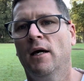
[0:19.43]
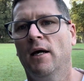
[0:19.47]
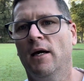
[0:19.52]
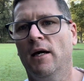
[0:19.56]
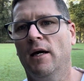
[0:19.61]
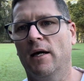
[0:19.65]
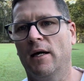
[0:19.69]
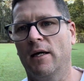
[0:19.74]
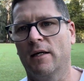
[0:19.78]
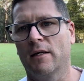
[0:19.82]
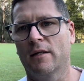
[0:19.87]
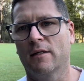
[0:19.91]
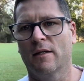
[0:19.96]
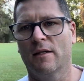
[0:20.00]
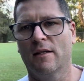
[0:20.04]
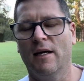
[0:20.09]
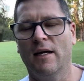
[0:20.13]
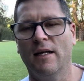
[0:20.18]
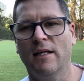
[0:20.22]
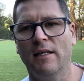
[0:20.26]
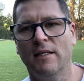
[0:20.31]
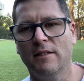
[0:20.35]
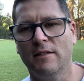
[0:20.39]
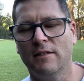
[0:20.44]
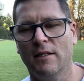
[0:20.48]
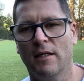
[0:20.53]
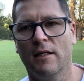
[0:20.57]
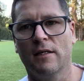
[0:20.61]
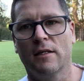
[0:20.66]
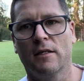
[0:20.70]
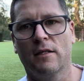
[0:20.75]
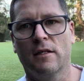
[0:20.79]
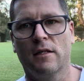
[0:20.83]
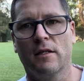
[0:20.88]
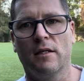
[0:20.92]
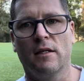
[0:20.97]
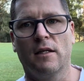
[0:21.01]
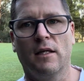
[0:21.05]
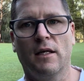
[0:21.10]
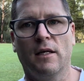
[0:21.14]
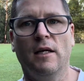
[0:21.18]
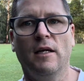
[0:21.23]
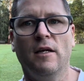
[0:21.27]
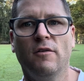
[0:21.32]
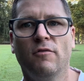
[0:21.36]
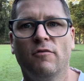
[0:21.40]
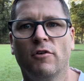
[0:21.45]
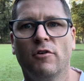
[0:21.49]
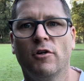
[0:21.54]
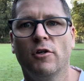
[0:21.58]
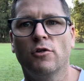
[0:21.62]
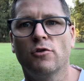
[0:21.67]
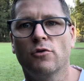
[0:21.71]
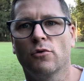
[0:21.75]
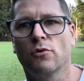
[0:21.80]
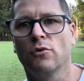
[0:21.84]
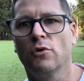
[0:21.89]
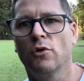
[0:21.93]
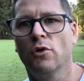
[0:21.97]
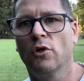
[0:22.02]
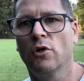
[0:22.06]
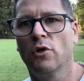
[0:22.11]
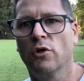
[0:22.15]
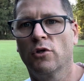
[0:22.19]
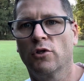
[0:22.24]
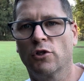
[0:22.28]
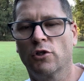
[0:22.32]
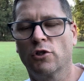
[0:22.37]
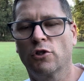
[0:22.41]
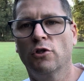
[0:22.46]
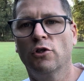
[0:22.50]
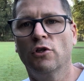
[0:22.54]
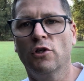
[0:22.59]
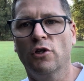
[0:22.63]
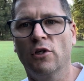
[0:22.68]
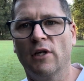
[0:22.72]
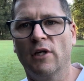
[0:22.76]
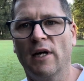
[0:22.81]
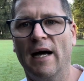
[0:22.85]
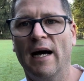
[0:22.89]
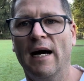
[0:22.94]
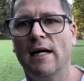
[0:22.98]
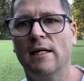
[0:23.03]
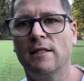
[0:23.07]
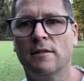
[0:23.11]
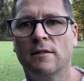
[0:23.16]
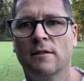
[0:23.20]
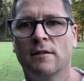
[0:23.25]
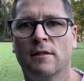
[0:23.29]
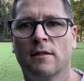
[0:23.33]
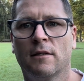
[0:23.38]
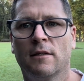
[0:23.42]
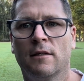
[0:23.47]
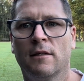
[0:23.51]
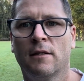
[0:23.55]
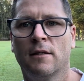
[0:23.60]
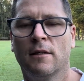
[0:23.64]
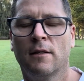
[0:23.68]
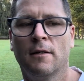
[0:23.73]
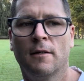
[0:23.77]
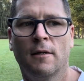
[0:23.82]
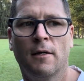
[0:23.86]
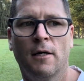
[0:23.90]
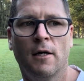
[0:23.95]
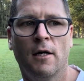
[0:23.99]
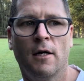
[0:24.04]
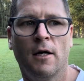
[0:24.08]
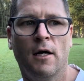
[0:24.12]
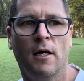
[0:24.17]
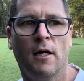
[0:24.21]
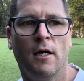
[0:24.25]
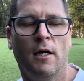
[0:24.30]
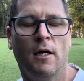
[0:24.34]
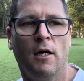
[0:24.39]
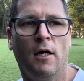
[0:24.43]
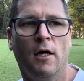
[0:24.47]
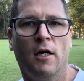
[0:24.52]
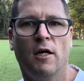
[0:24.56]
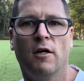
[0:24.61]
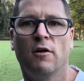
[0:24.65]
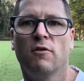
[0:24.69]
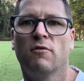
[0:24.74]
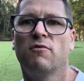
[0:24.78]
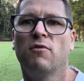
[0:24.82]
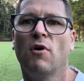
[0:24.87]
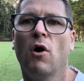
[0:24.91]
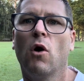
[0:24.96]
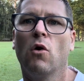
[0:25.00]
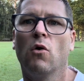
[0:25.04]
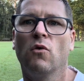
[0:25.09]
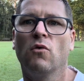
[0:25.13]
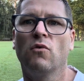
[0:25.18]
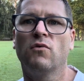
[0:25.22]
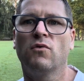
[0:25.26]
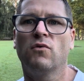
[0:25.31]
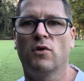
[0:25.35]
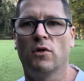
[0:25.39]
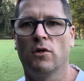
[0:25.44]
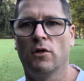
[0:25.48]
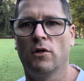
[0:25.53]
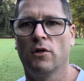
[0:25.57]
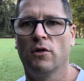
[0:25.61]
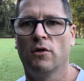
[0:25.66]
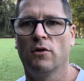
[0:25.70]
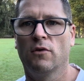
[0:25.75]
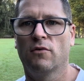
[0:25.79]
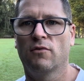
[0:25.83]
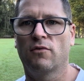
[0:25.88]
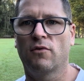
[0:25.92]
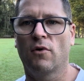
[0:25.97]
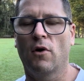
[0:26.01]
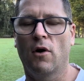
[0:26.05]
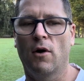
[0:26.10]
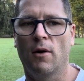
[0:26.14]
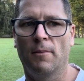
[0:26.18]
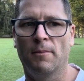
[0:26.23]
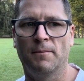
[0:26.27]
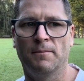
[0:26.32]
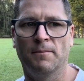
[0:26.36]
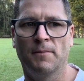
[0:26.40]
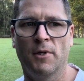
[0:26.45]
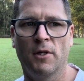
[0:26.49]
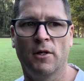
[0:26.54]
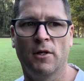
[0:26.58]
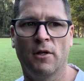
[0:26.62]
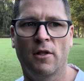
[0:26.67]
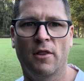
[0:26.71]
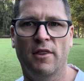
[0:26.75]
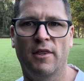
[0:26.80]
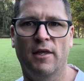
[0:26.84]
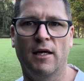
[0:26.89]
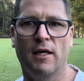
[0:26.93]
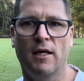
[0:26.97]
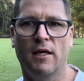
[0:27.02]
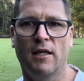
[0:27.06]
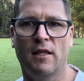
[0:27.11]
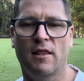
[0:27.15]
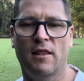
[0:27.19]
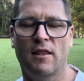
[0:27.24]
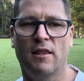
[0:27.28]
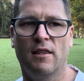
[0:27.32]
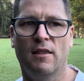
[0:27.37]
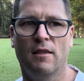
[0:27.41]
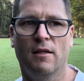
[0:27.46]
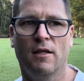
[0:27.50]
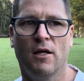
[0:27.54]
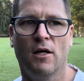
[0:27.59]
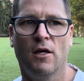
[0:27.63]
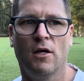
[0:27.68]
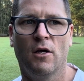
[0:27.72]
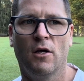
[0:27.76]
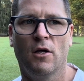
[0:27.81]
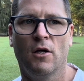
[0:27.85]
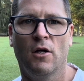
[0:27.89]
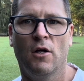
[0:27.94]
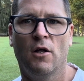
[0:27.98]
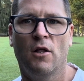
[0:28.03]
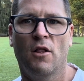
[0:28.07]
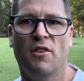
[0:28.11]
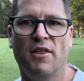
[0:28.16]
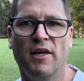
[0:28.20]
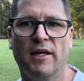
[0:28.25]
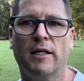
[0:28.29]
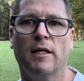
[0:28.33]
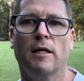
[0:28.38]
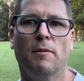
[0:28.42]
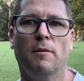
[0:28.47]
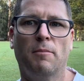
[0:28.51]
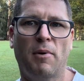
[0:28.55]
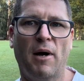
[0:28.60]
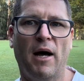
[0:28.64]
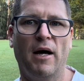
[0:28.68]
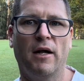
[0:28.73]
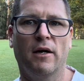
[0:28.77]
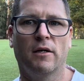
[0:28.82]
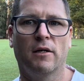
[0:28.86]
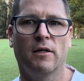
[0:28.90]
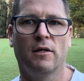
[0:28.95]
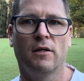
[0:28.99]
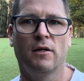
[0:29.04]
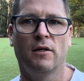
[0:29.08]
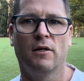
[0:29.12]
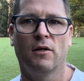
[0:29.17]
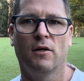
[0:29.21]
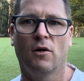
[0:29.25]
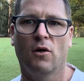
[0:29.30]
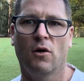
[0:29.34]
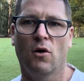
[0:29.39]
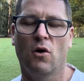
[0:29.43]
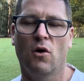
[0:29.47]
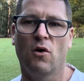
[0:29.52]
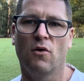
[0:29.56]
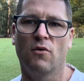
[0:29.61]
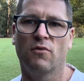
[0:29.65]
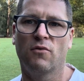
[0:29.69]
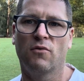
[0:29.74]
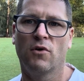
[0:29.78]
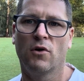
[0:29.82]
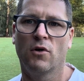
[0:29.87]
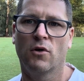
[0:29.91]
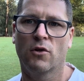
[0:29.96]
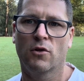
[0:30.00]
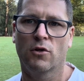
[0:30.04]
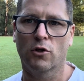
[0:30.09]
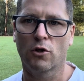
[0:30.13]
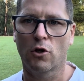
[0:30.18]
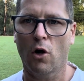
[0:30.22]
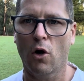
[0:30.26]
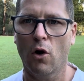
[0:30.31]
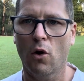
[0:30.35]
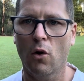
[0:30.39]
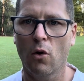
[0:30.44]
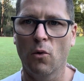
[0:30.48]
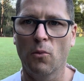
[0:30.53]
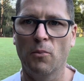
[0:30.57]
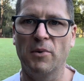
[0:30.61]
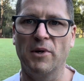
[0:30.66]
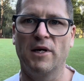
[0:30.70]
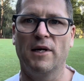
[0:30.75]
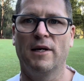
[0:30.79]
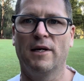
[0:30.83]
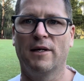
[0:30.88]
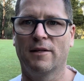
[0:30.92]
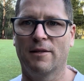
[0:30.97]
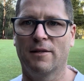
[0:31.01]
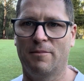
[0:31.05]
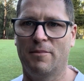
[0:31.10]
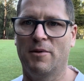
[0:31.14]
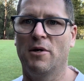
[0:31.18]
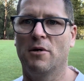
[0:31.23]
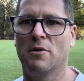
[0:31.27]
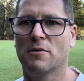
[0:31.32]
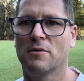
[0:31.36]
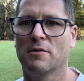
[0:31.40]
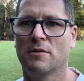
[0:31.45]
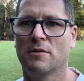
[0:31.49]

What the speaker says: And that is that the individual, the student, hasn't evolved from the thinking pattern of the goal being the belt